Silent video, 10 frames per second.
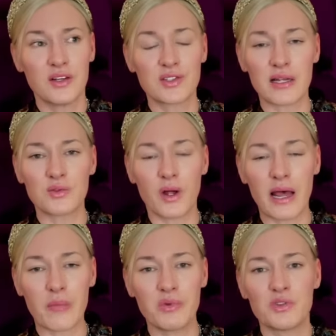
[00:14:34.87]
because that's what
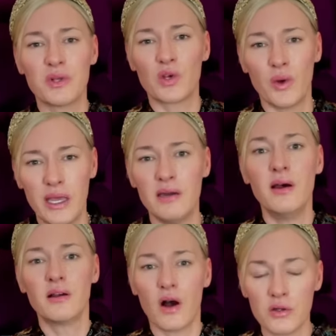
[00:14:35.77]
happens with Queen
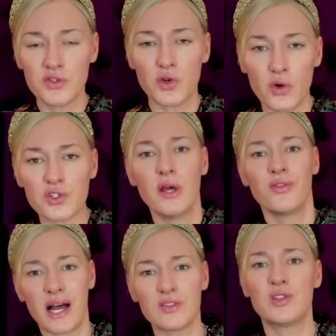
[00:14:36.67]
consorts.
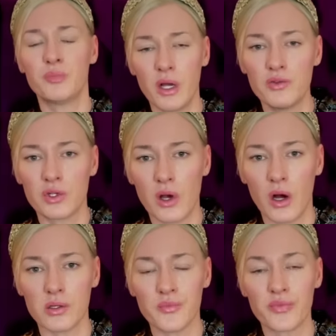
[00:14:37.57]
That's the
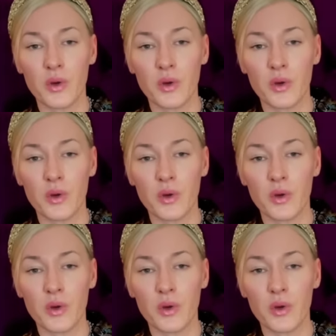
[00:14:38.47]
protocol.